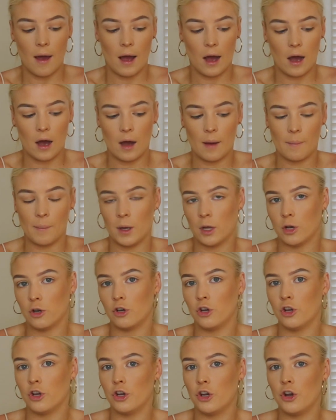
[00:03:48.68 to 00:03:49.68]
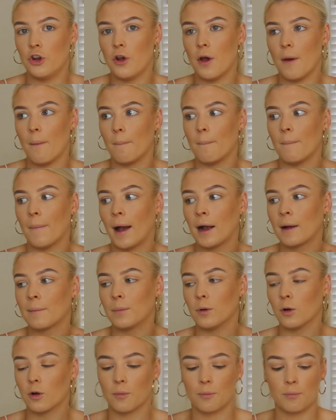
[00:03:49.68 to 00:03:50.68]
um, new
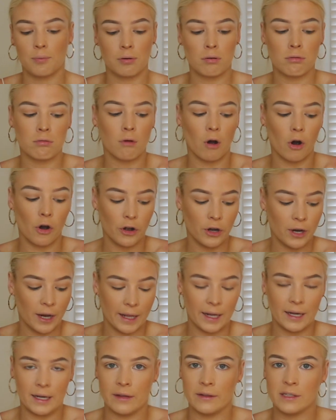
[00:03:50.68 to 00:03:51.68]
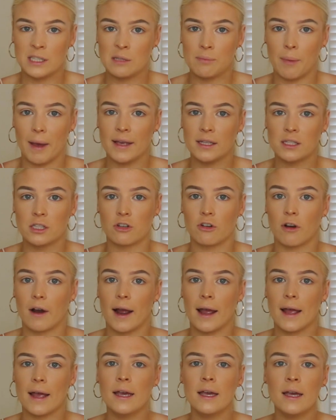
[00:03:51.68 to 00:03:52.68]
MacBook Pro in space
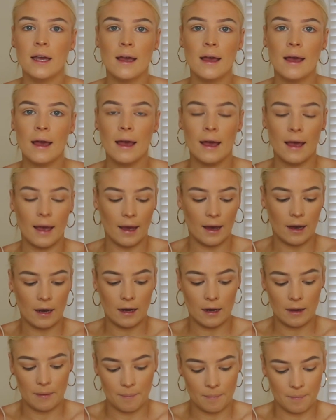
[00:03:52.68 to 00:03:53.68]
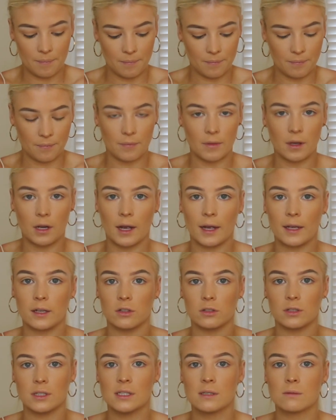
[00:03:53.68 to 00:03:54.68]
grey. Um, I
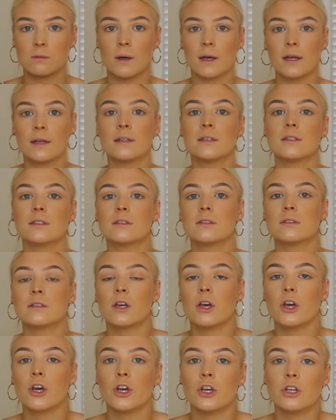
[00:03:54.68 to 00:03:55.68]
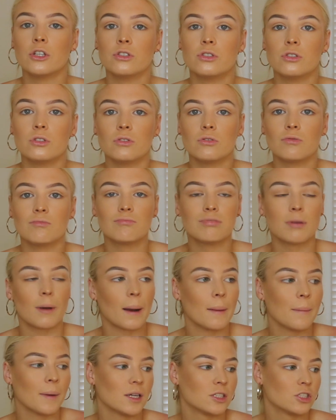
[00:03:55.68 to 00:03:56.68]
got this one
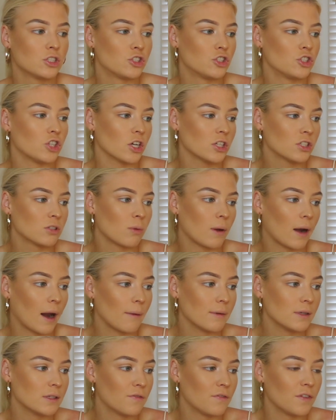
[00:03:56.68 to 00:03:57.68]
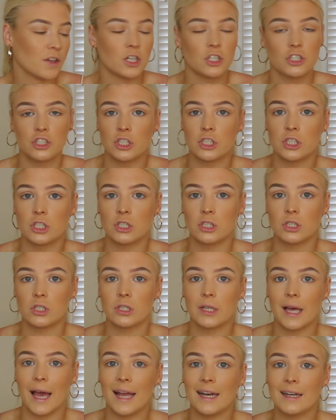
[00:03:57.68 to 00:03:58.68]
pretty much just when I was
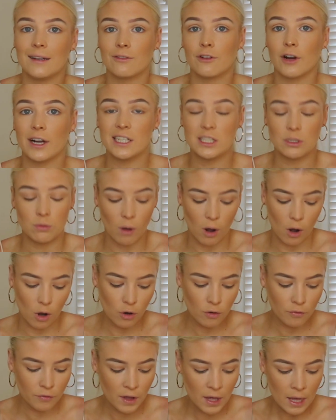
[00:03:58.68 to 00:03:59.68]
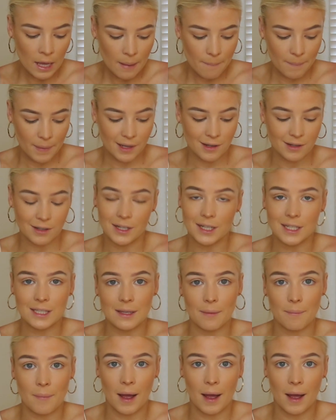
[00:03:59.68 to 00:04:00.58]
finishing end of grade 12 because